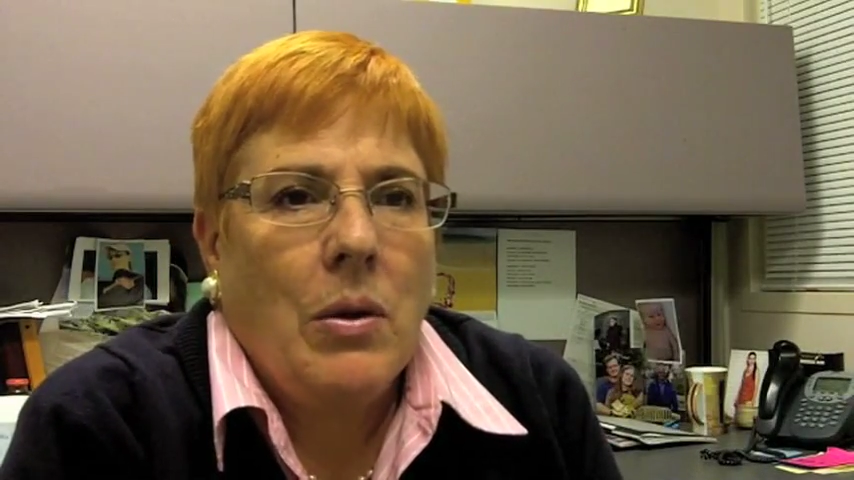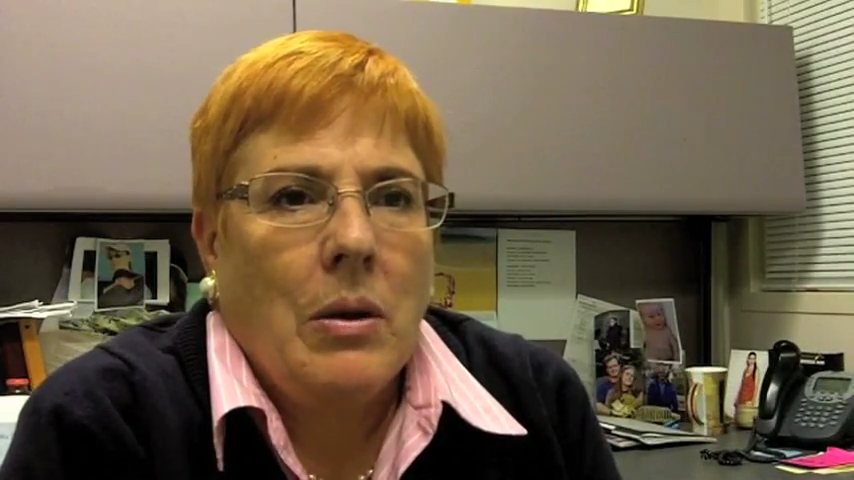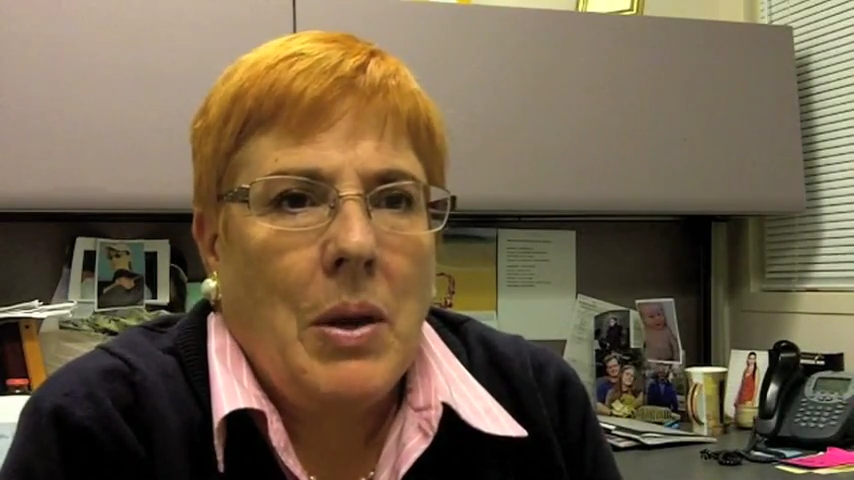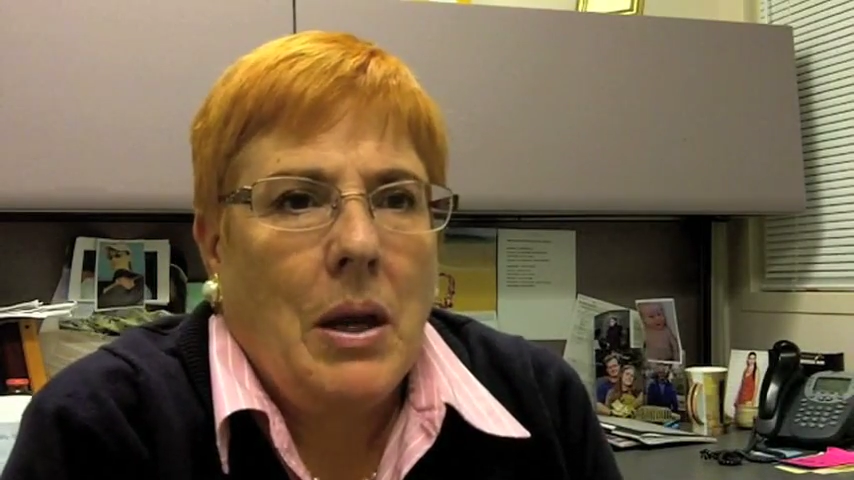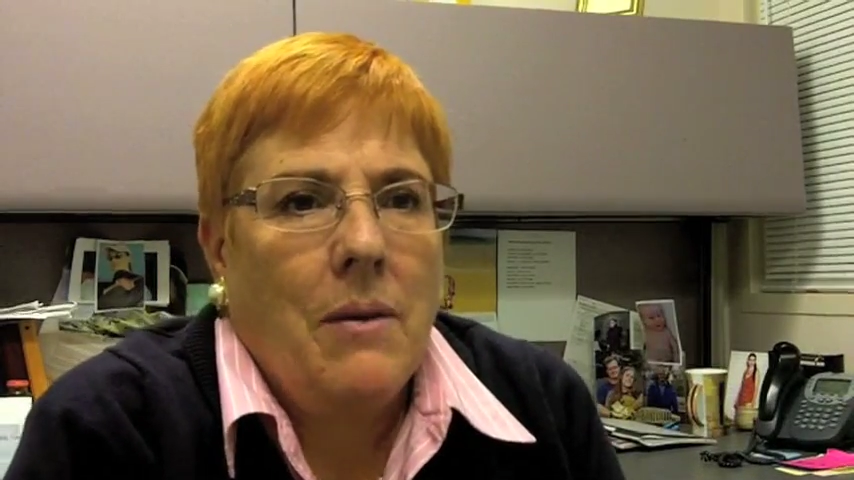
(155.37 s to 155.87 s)
we
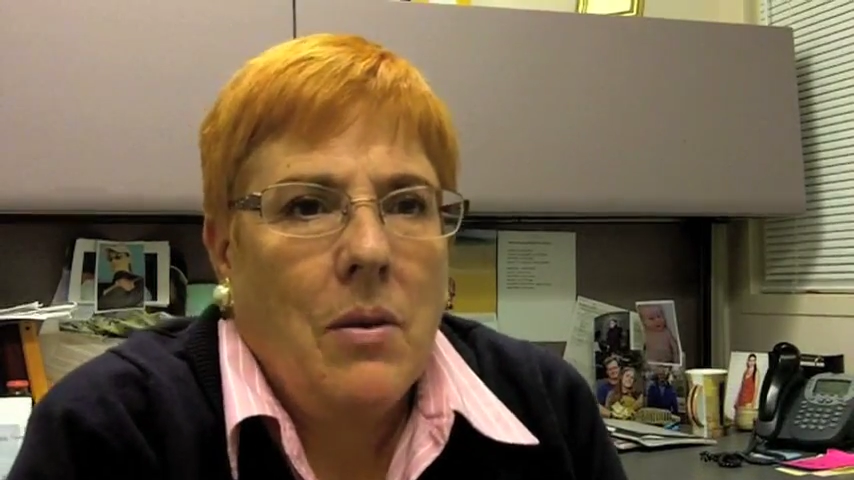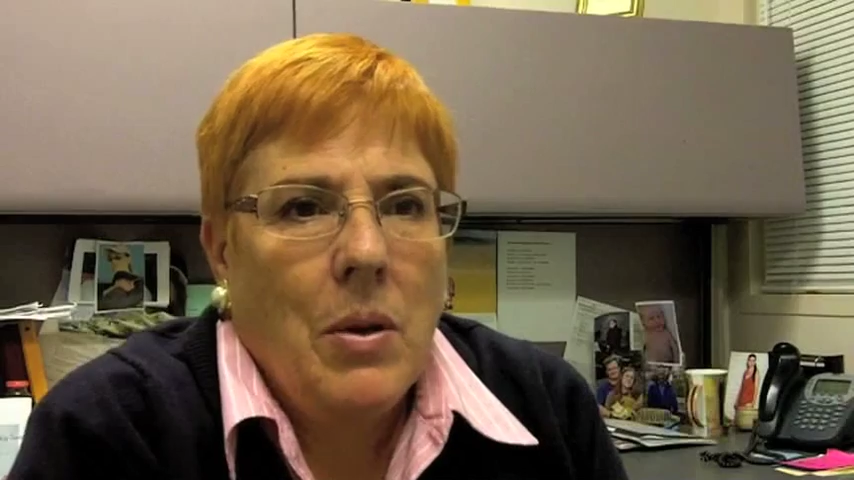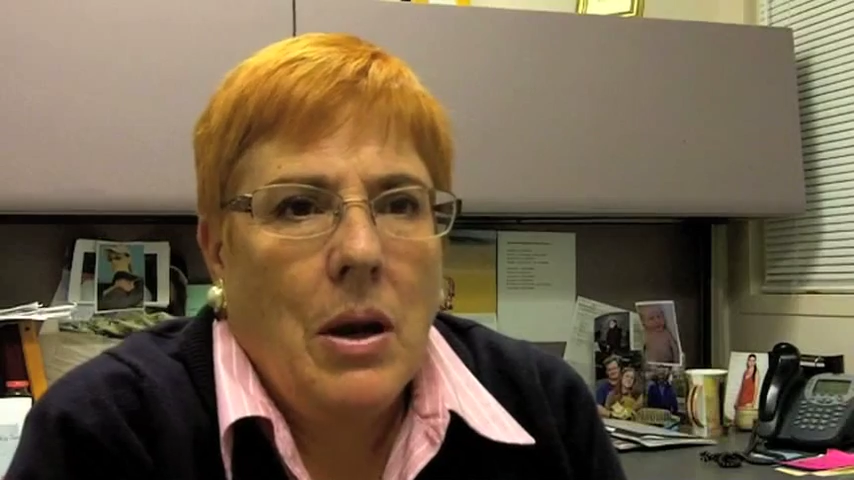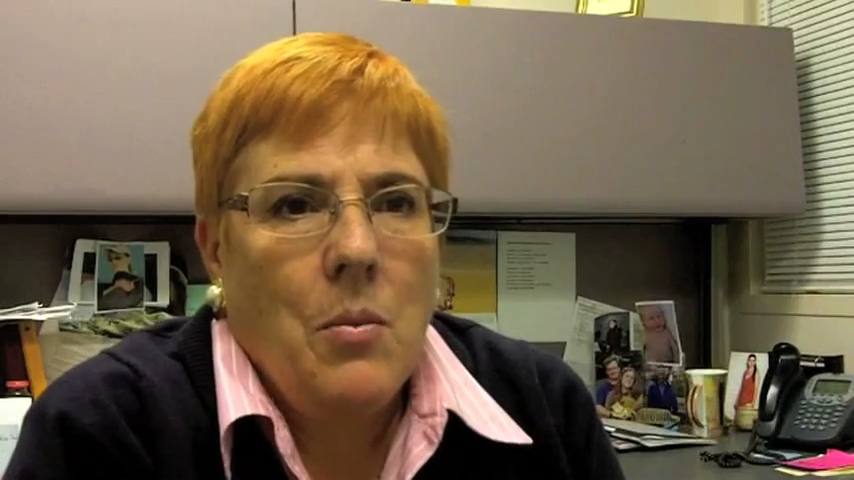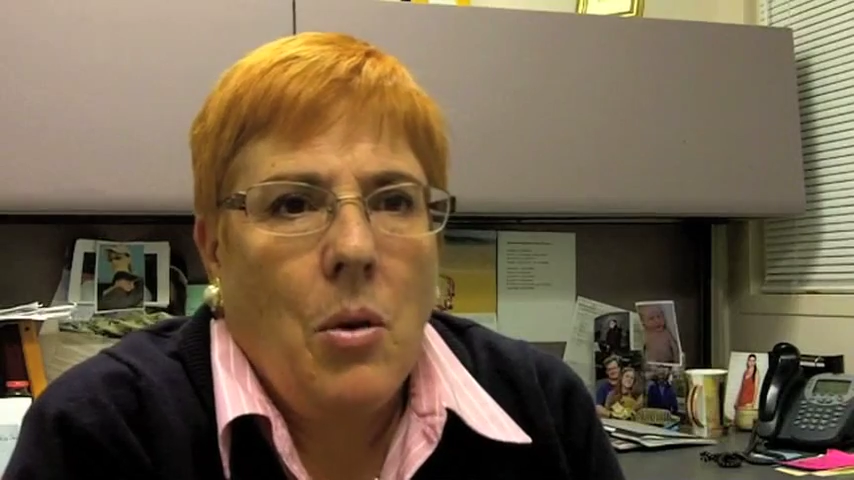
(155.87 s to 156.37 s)
can make
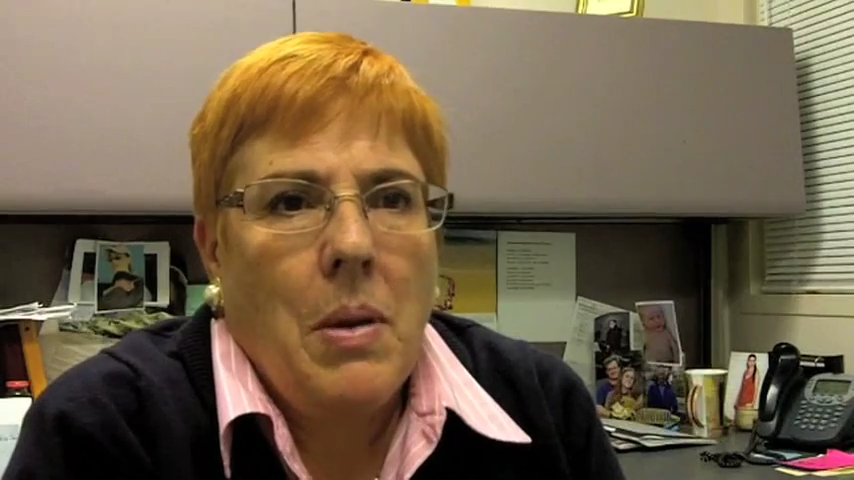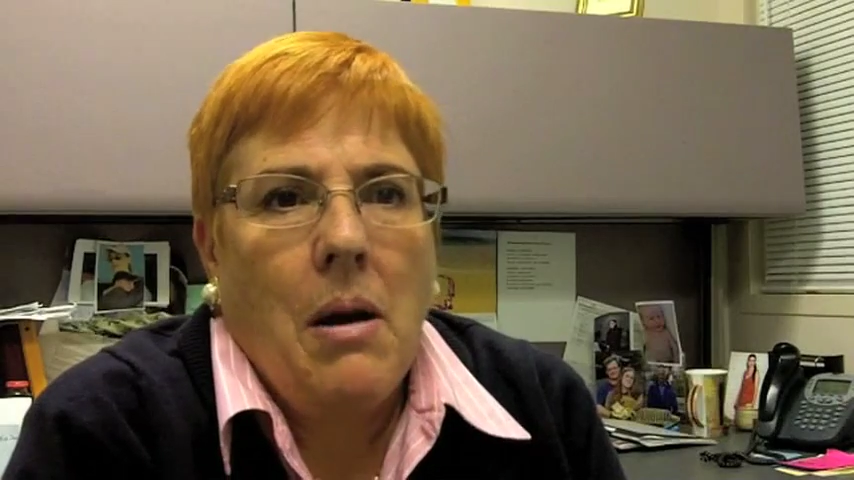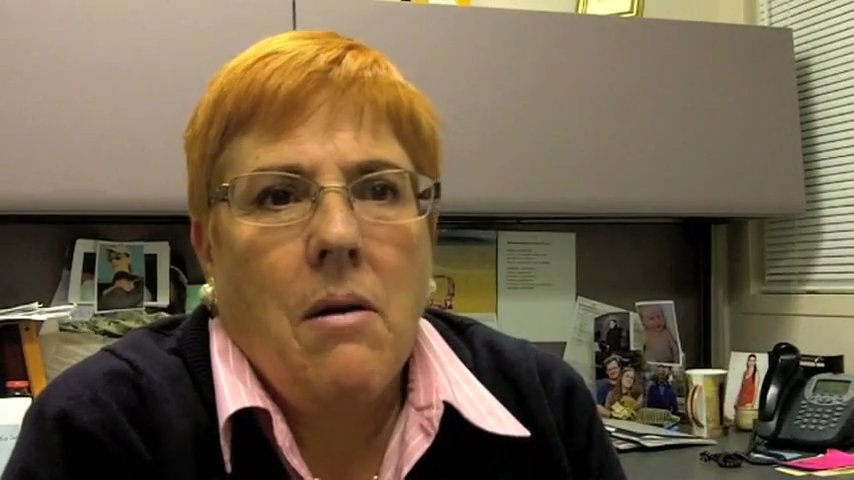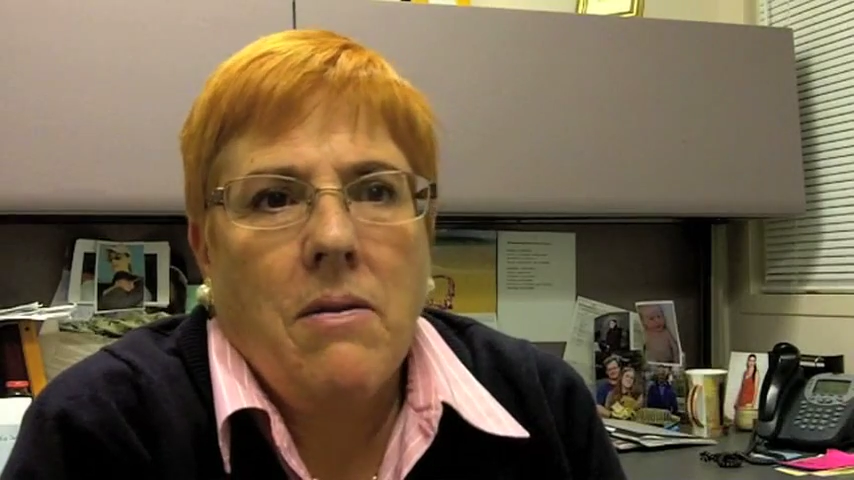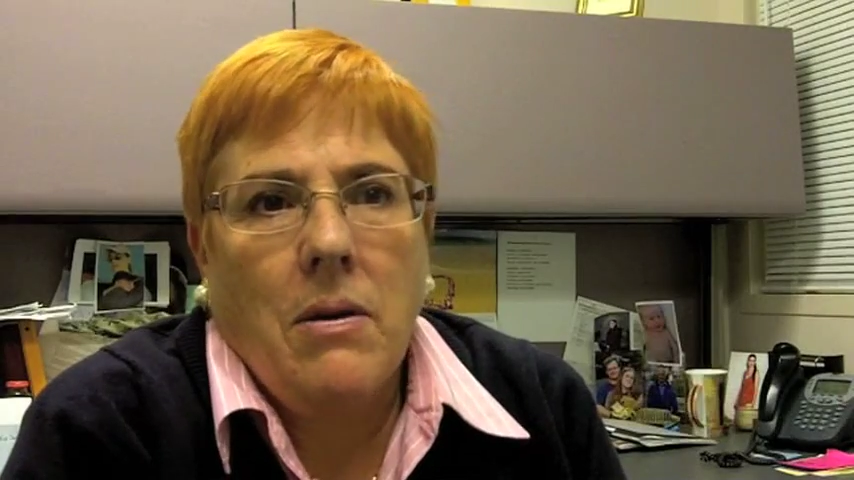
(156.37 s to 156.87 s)
everybody more
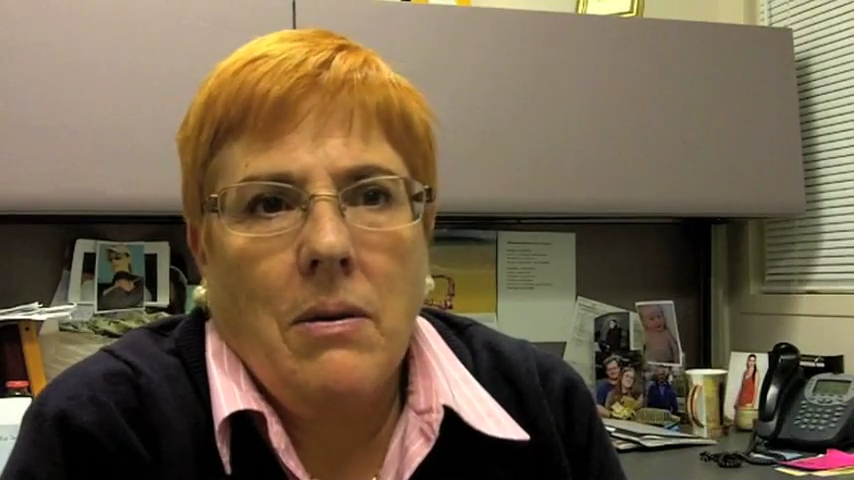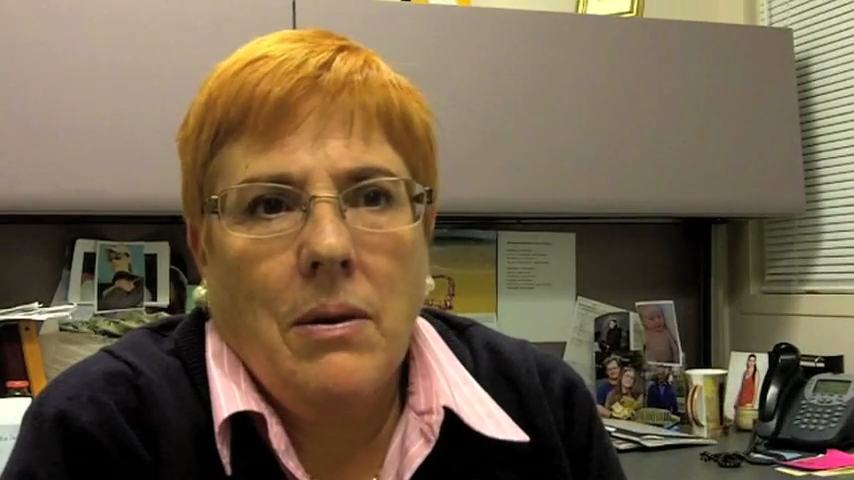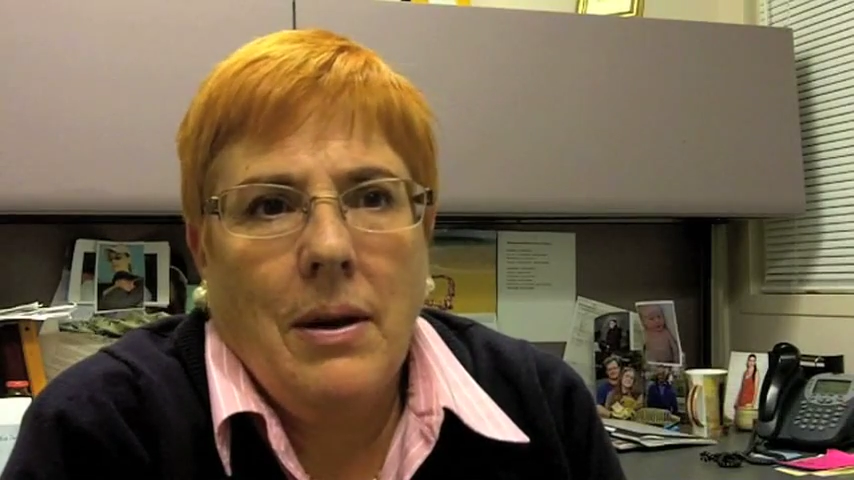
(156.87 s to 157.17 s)
powerful.